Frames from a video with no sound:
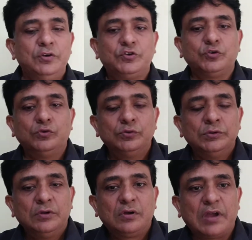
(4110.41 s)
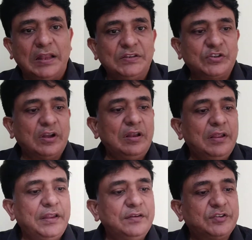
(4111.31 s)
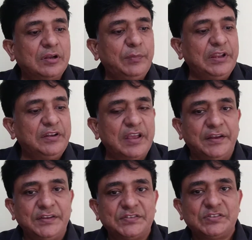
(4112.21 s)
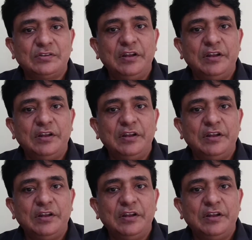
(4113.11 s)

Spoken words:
to cultural intermediaries.